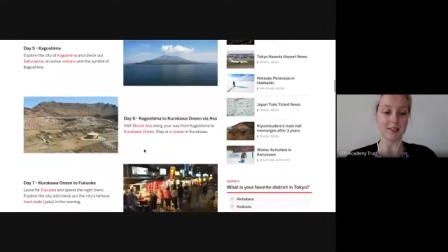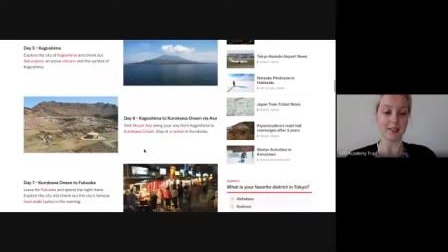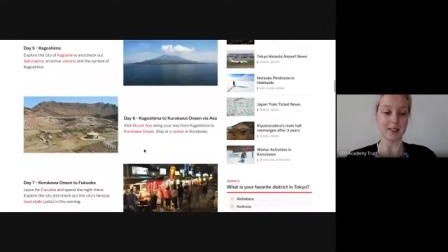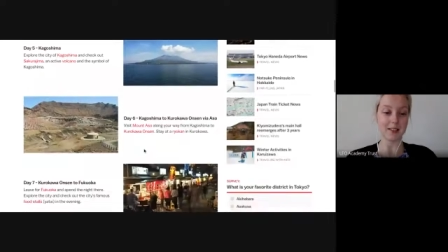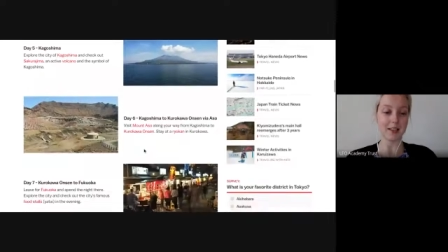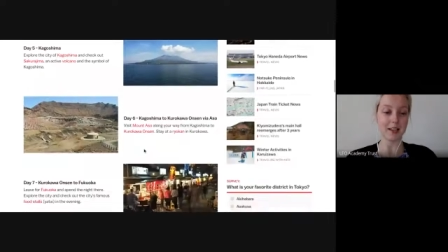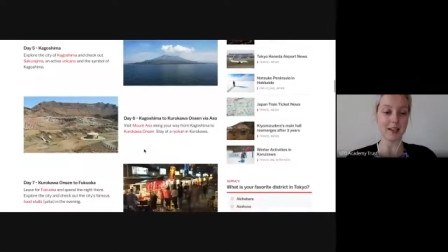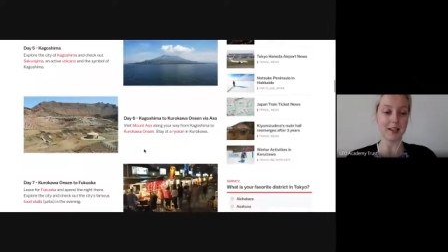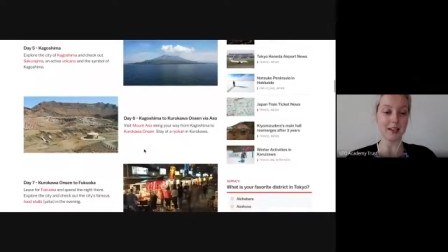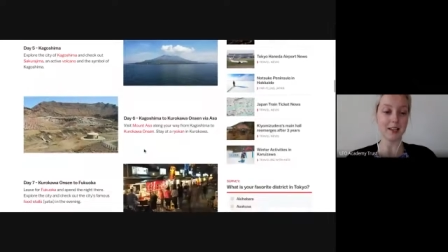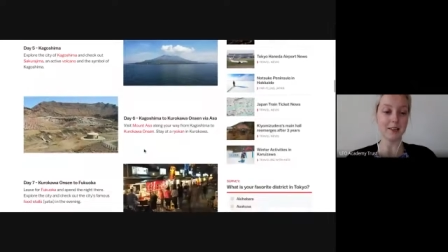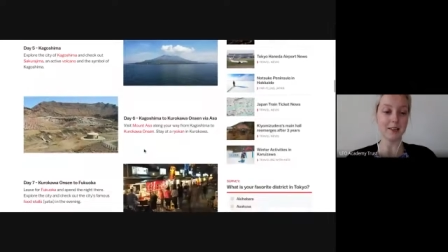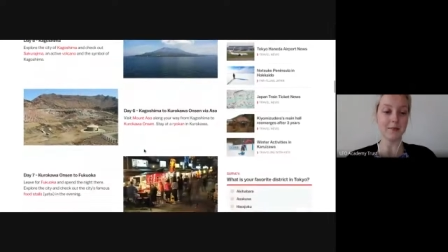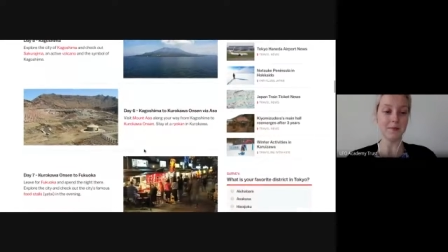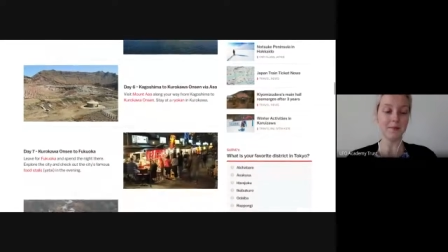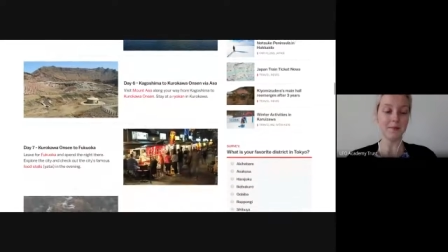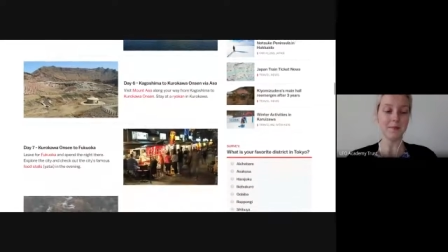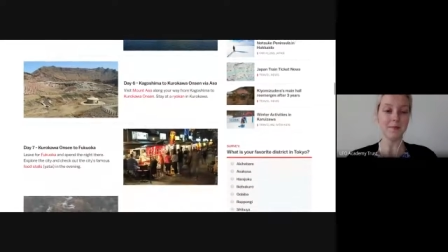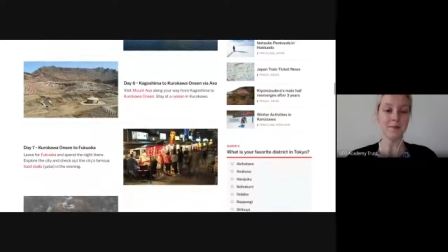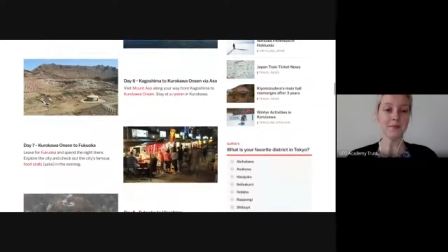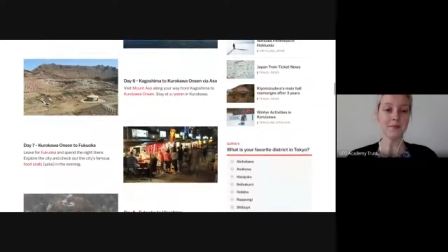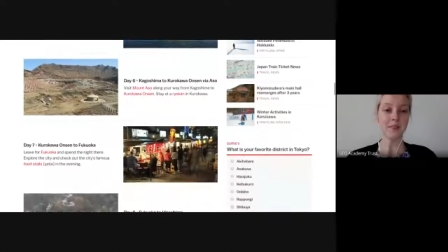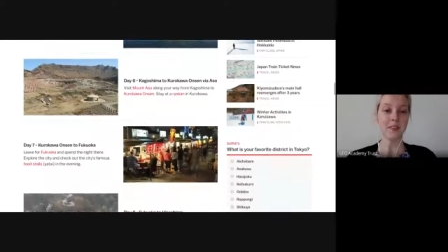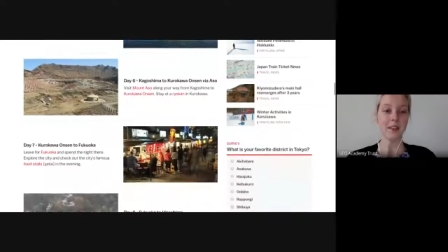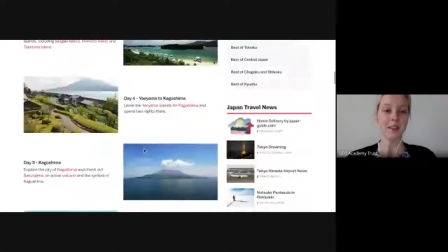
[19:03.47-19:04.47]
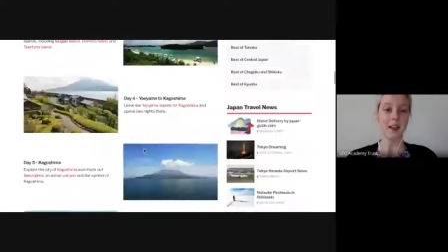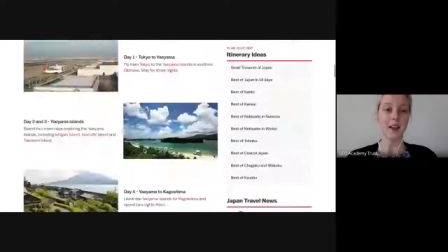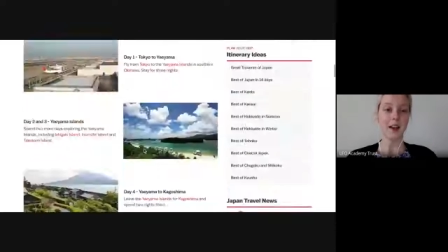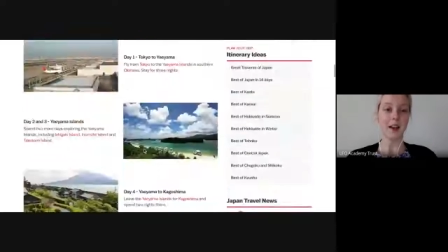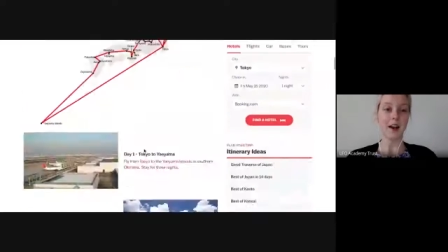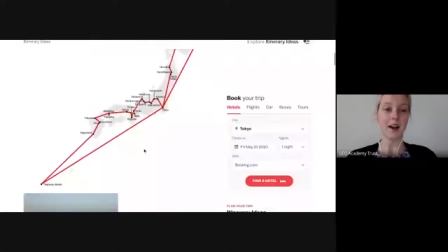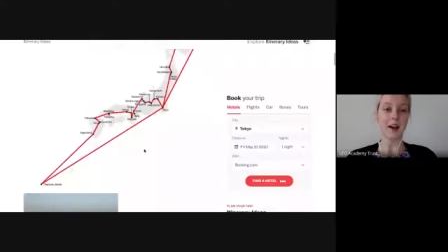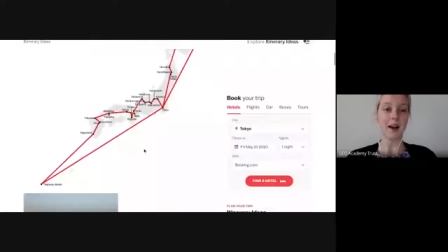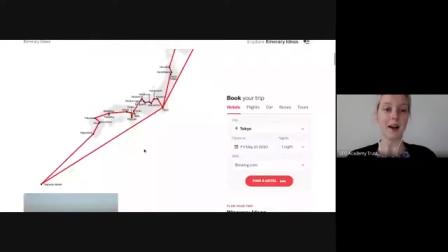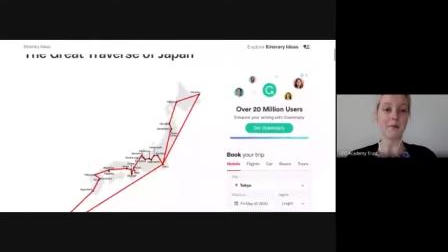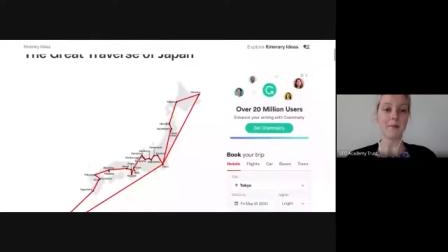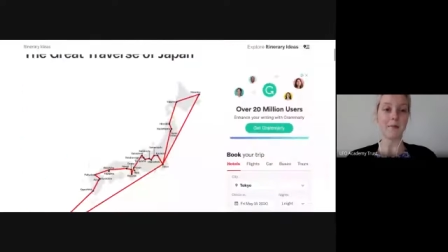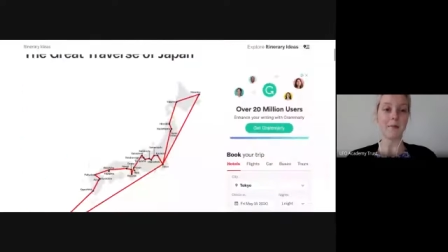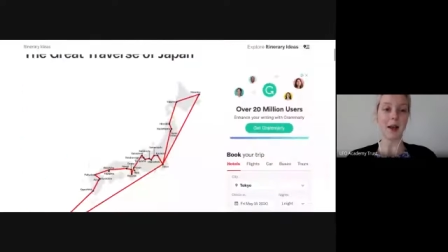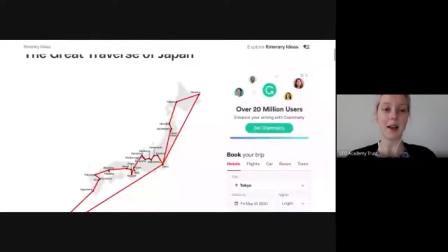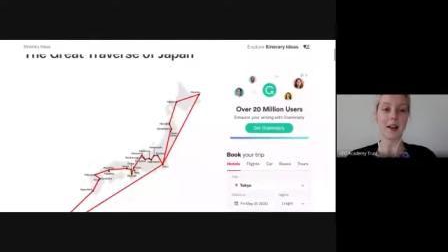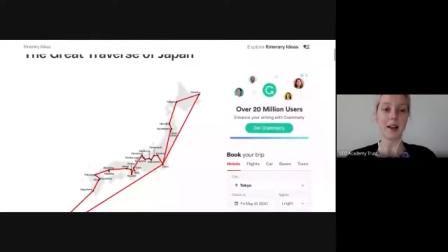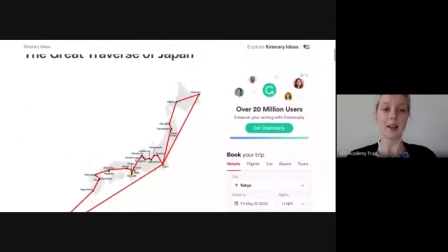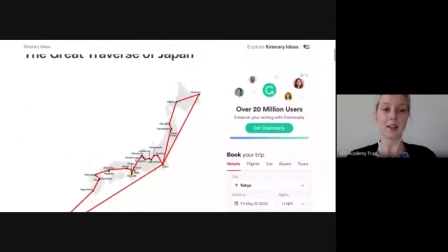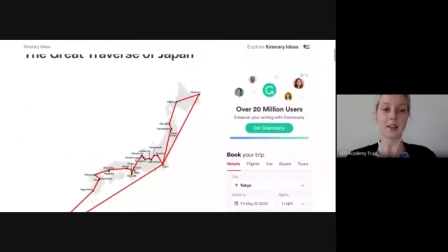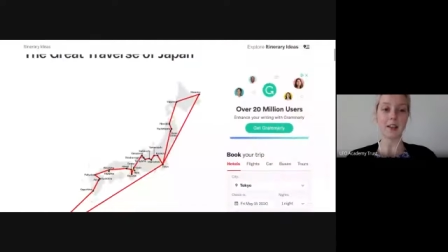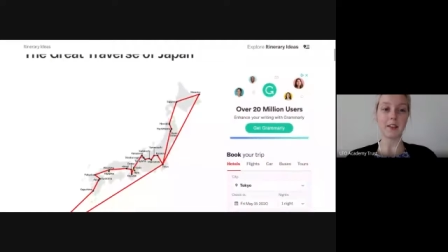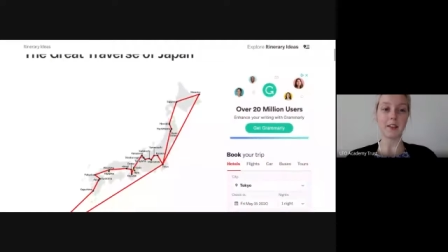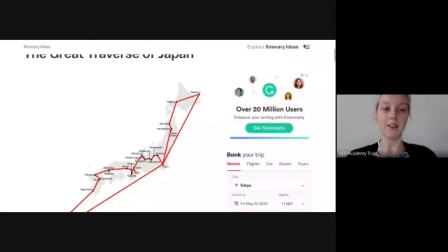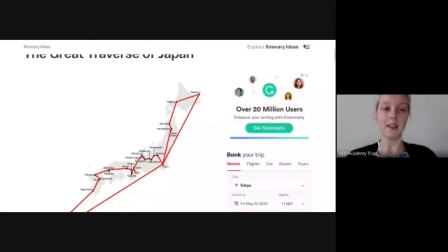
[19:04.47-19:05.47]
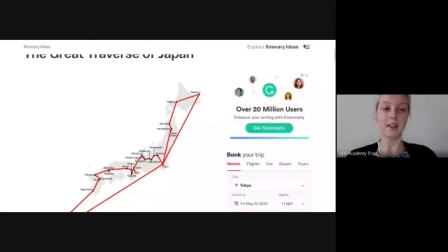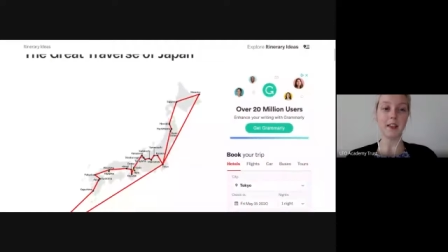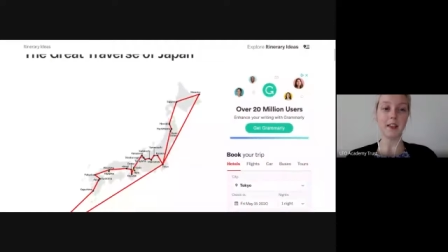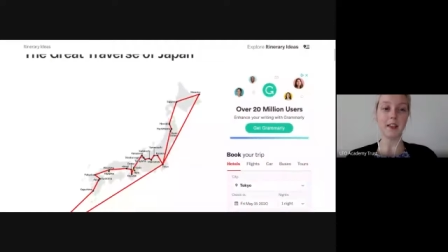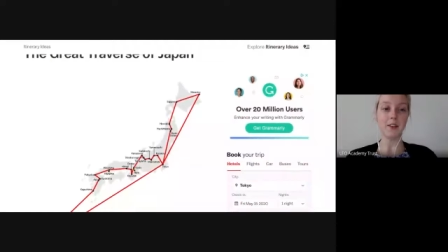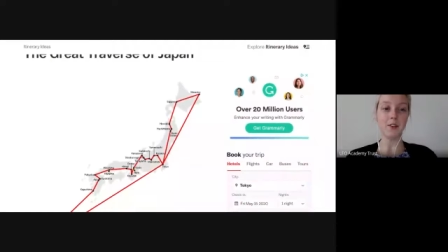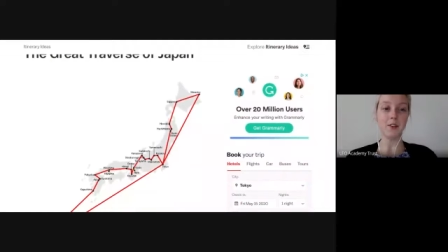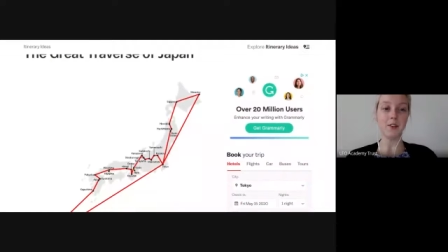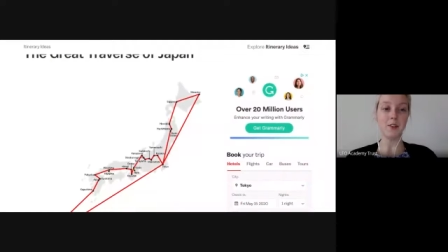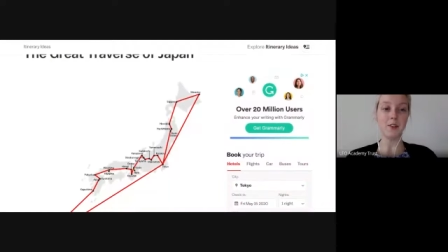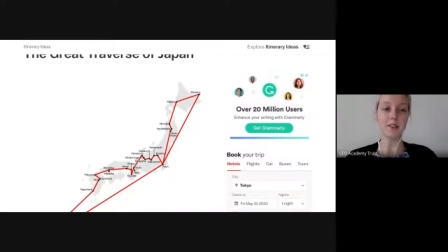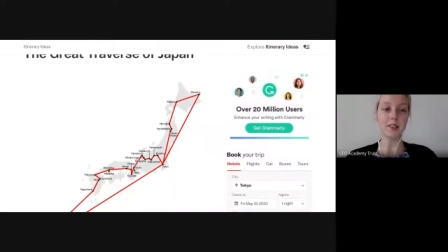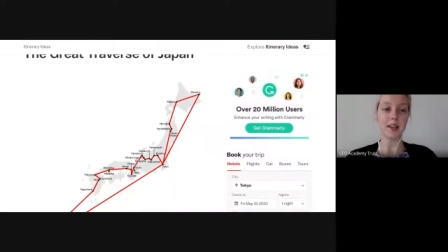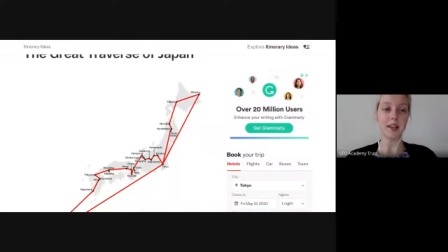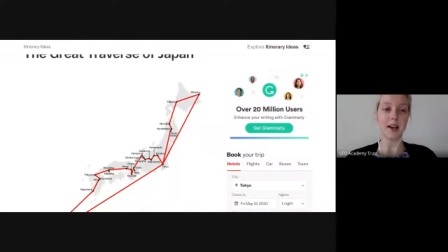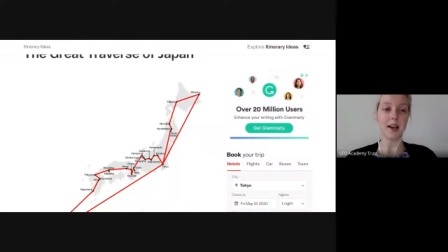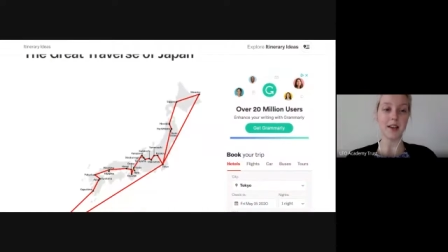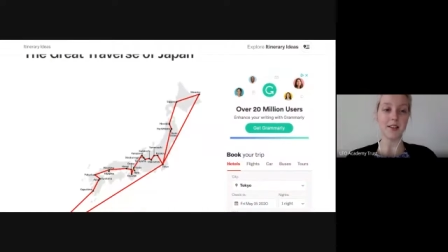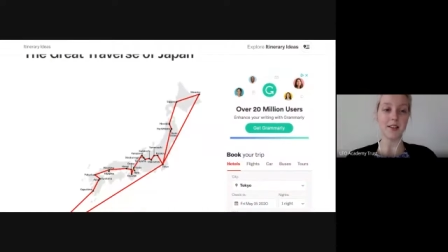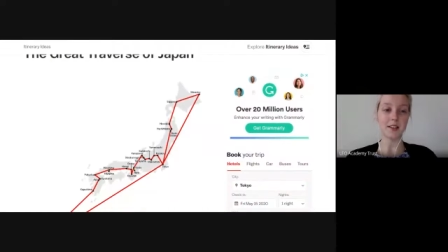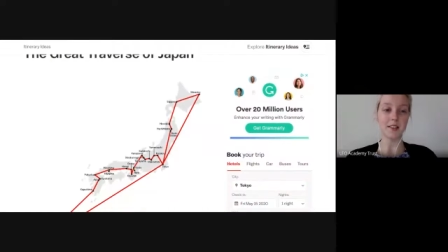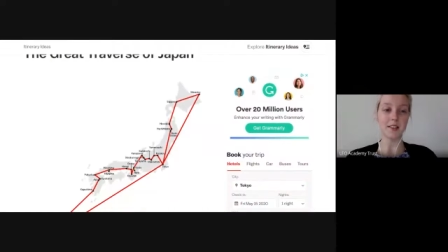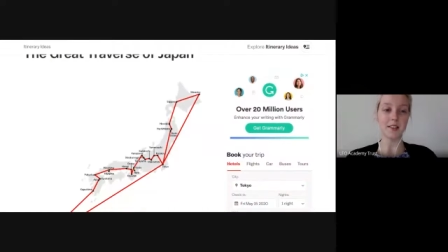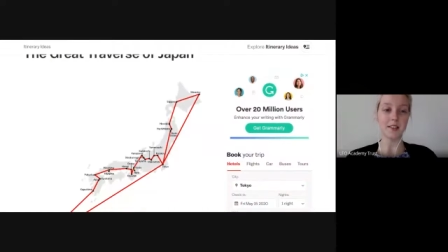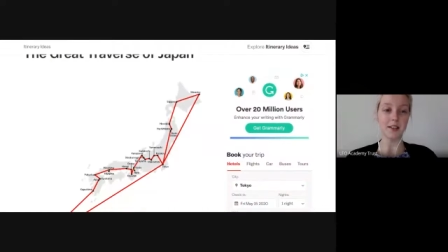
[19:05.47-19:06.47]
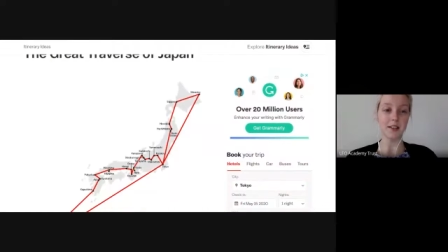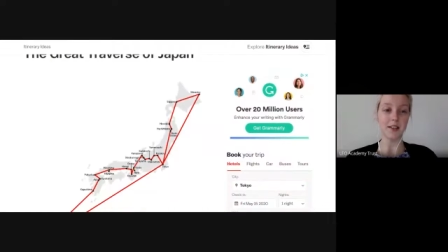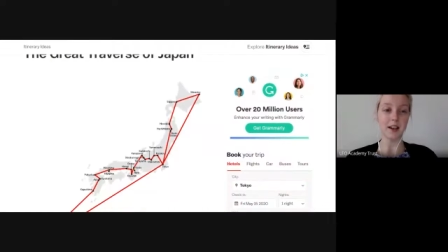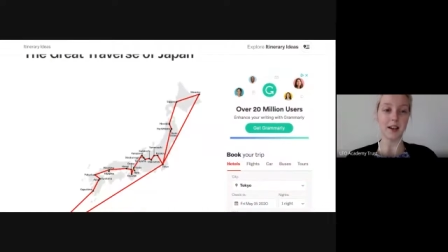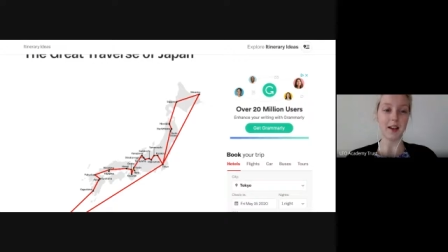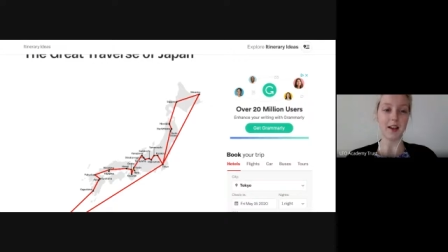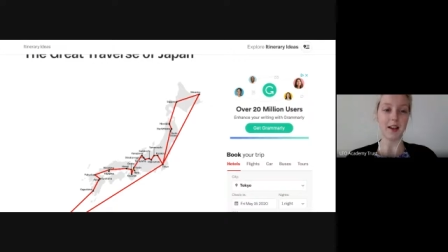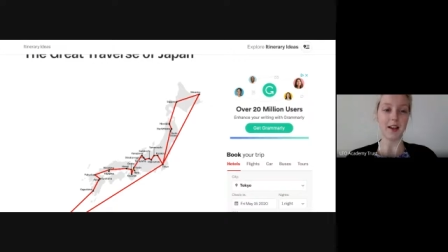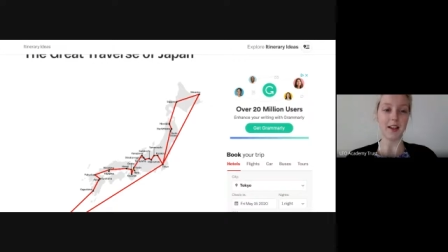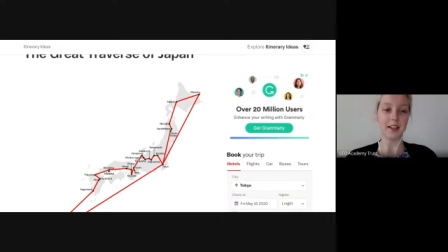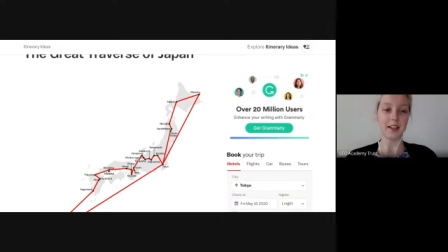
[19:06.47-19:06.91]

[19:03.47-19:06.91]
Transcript: to see. Um, and I can then use that uh,